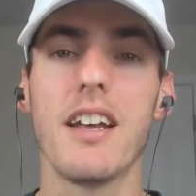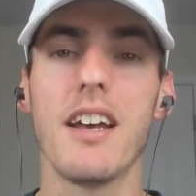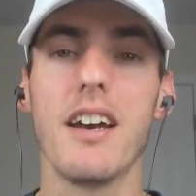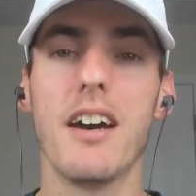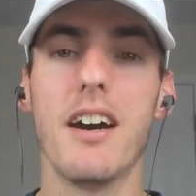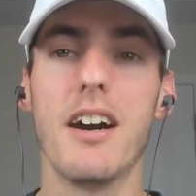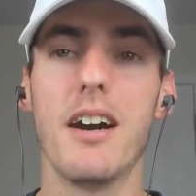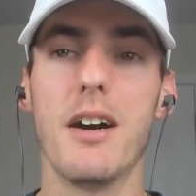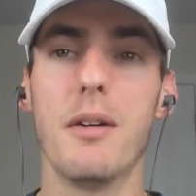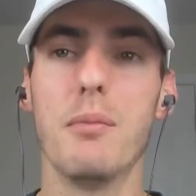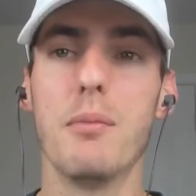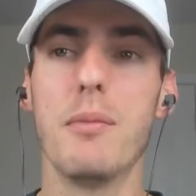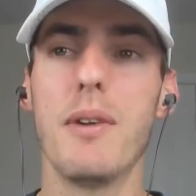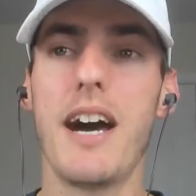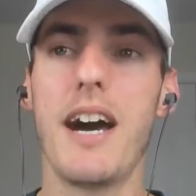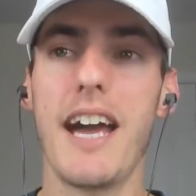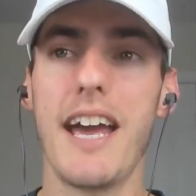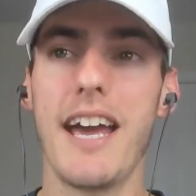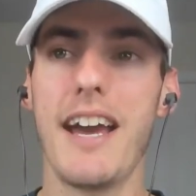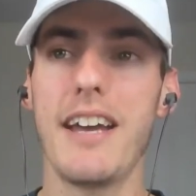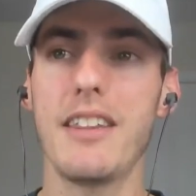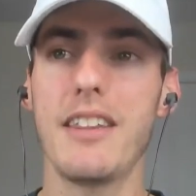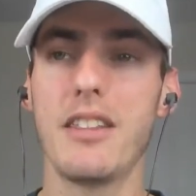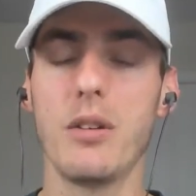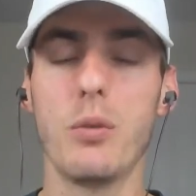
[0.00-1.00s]
I
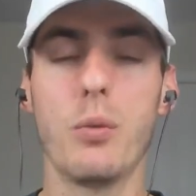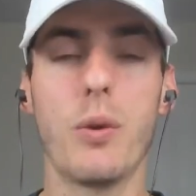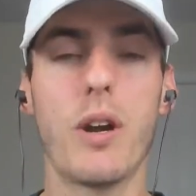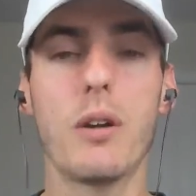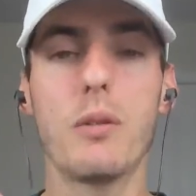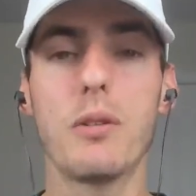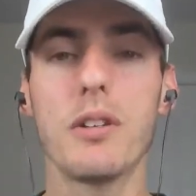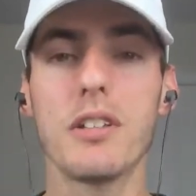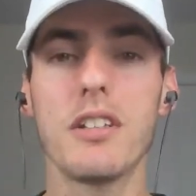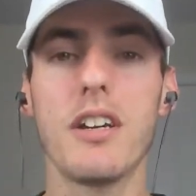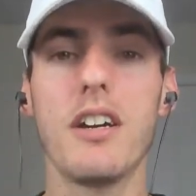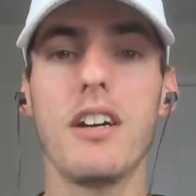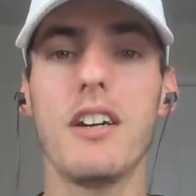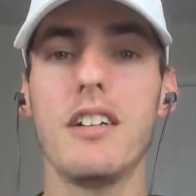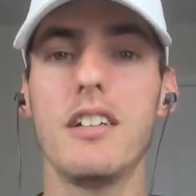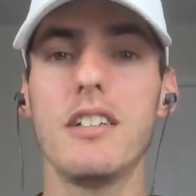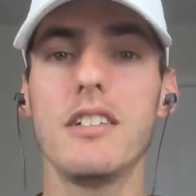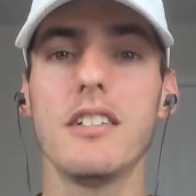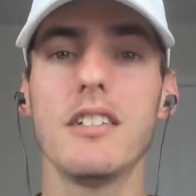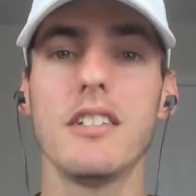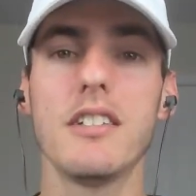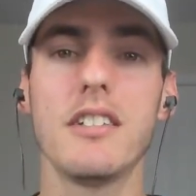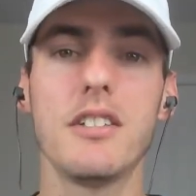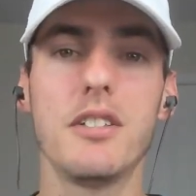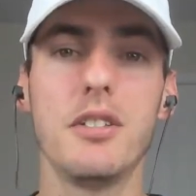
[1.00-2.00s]
had the
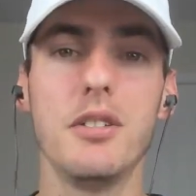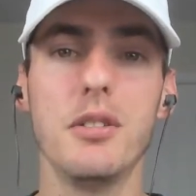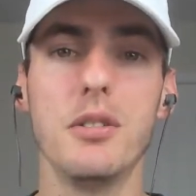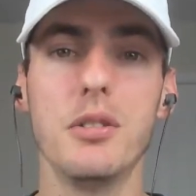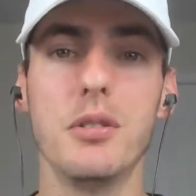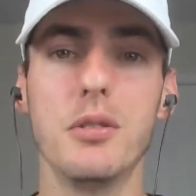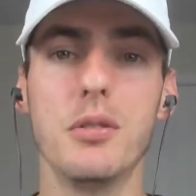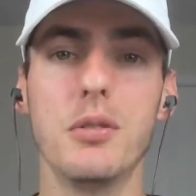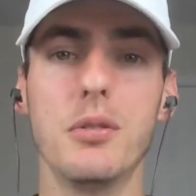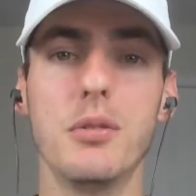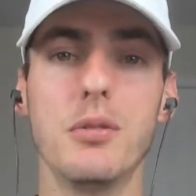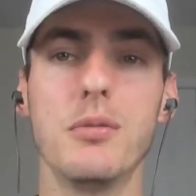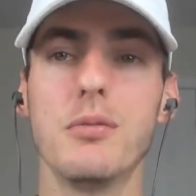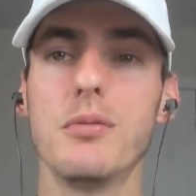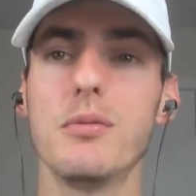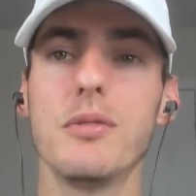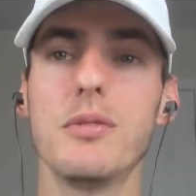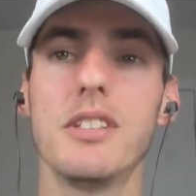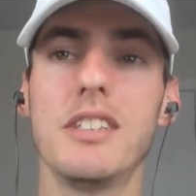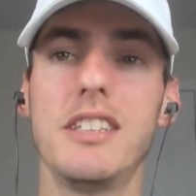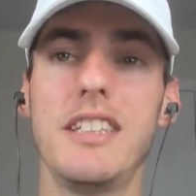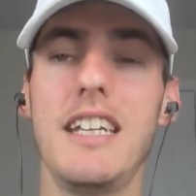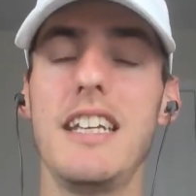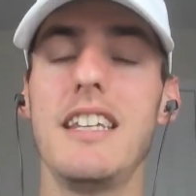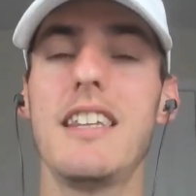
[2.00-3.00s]
wherewithal to
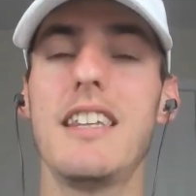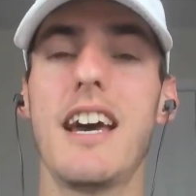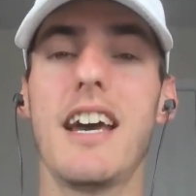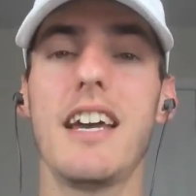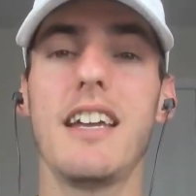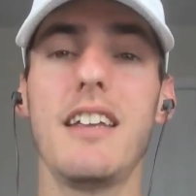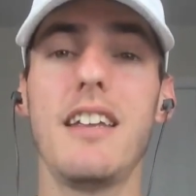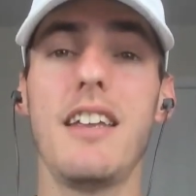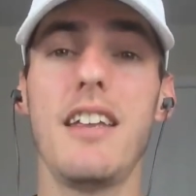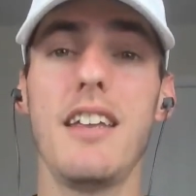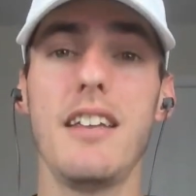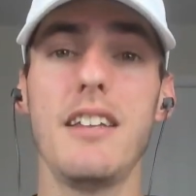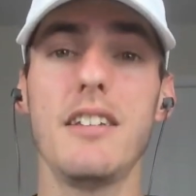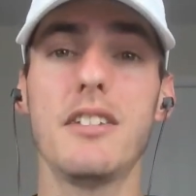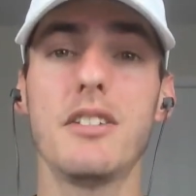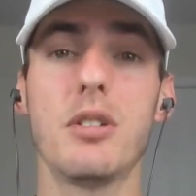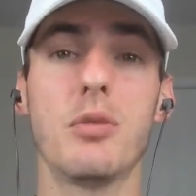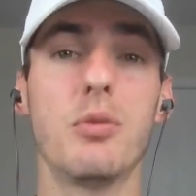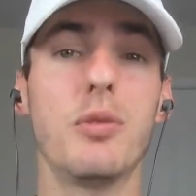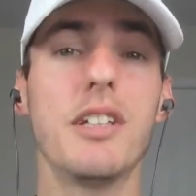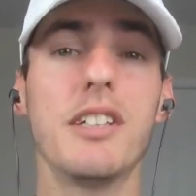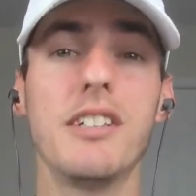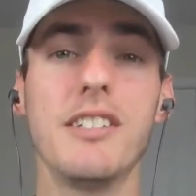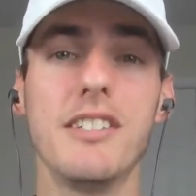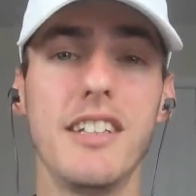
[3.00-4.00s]
see that he's the
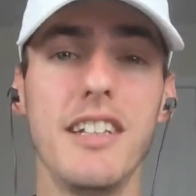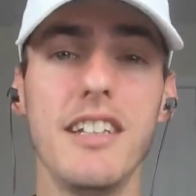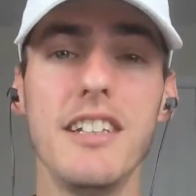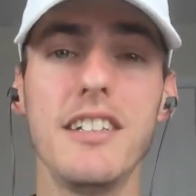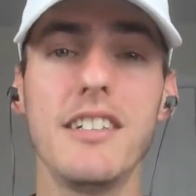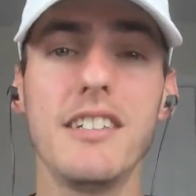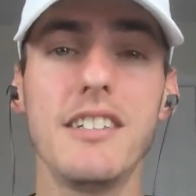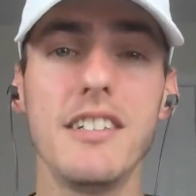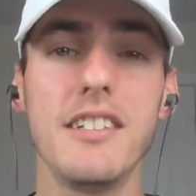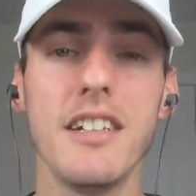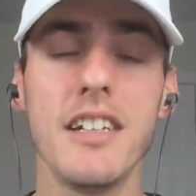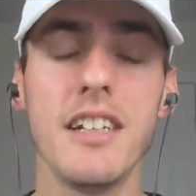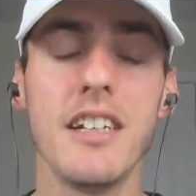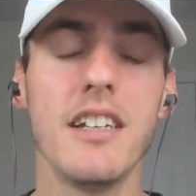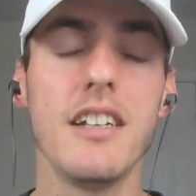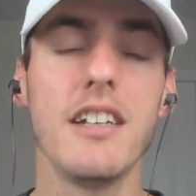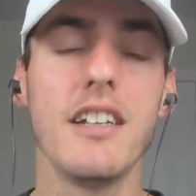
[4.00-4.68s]
real deal.